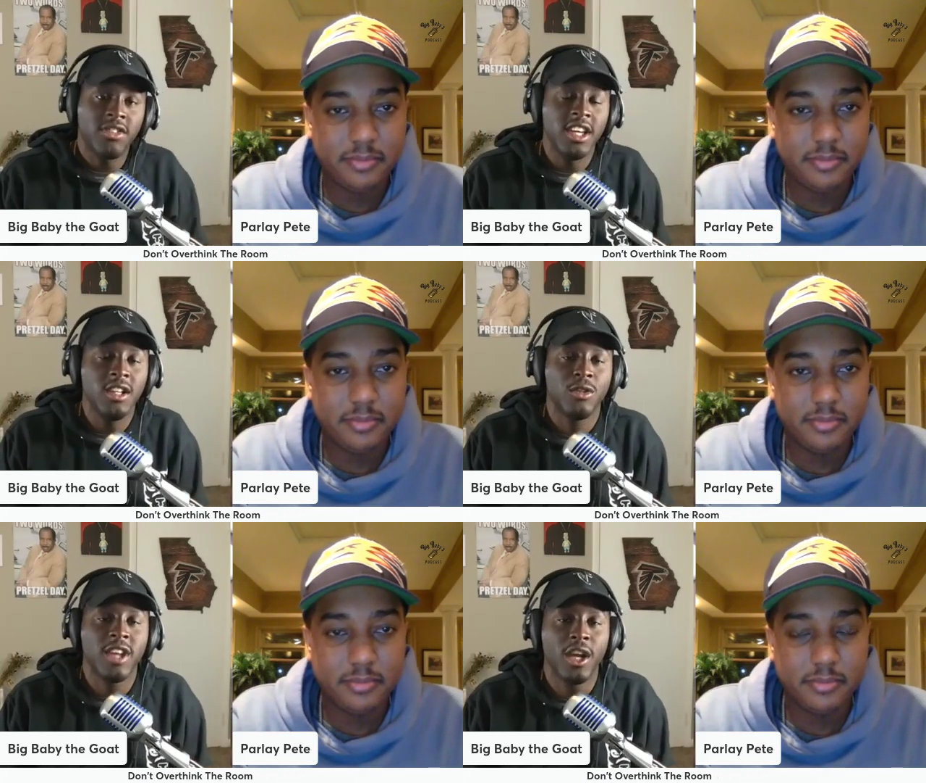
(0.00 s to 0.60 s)

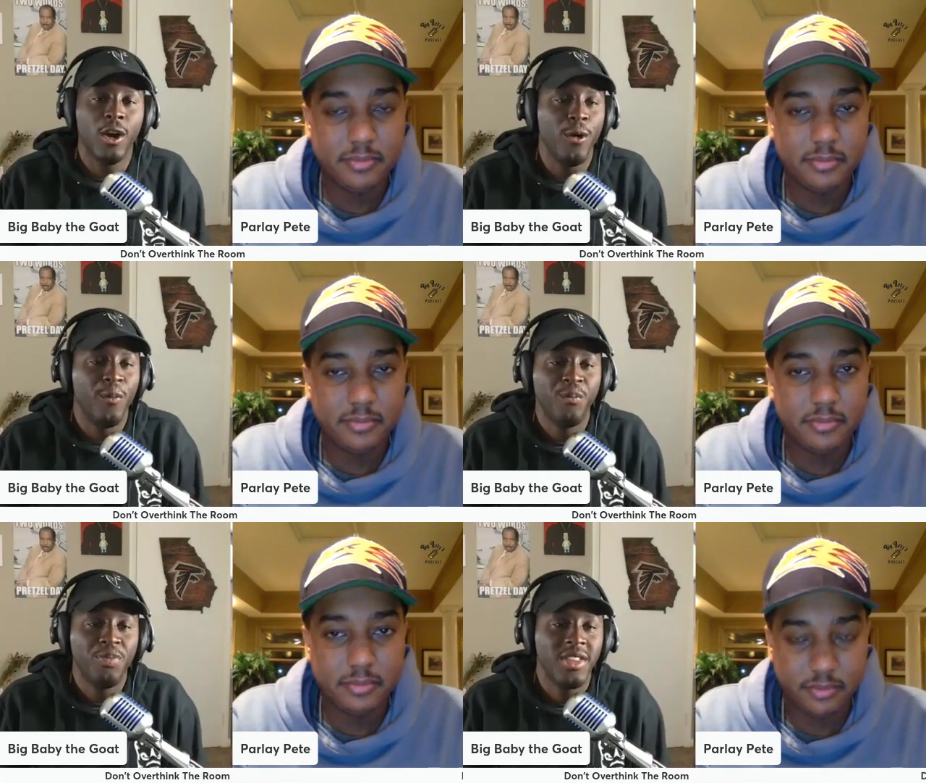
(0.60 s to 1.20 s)
Speaker 1: Steelers. I
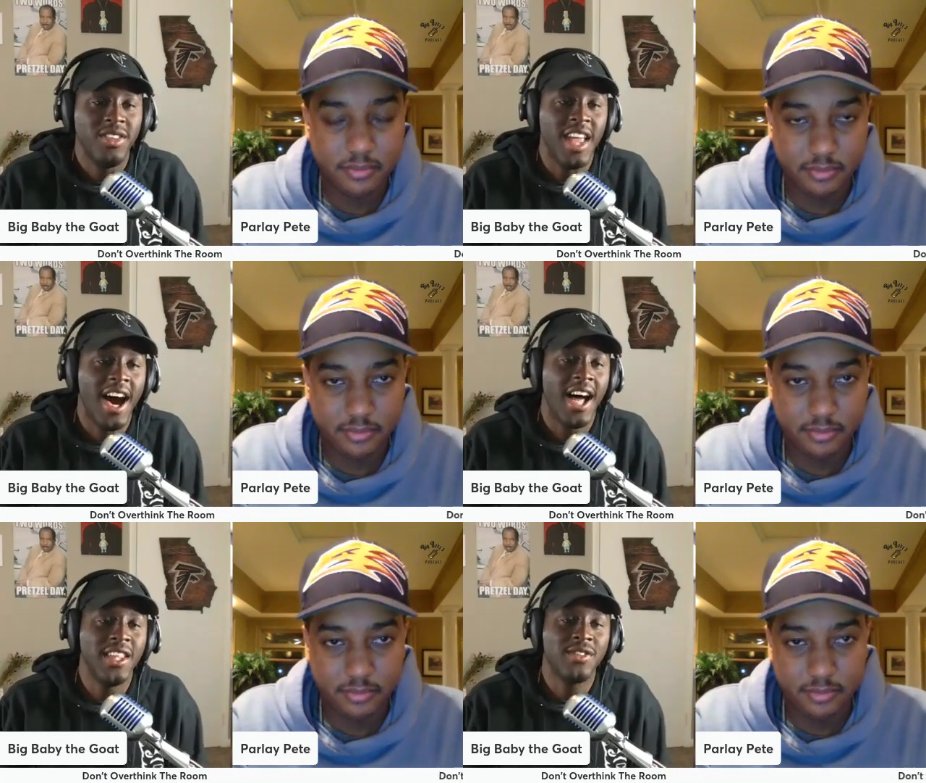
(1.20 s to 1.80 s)
go,
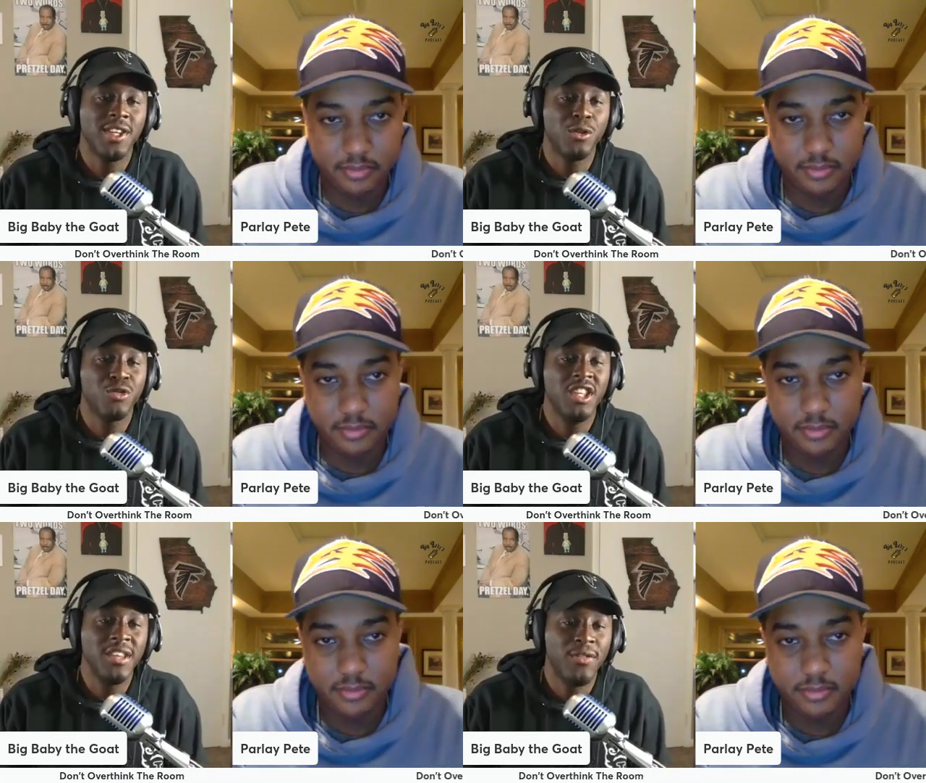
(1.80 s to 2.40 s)
nah, the
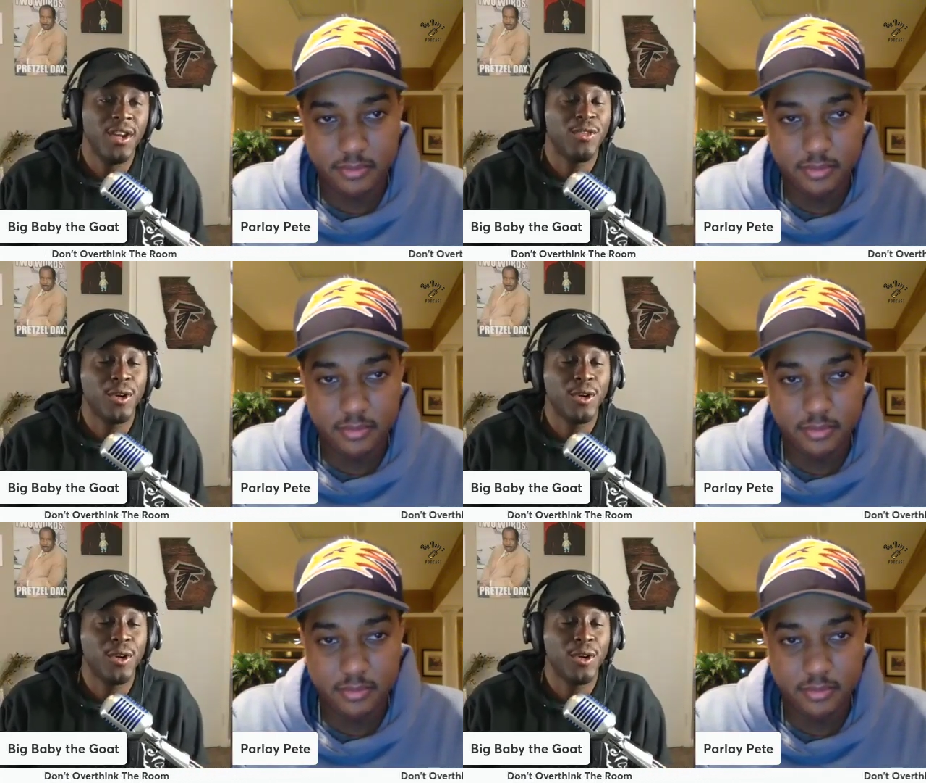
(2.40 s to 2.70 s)
Steelers defense.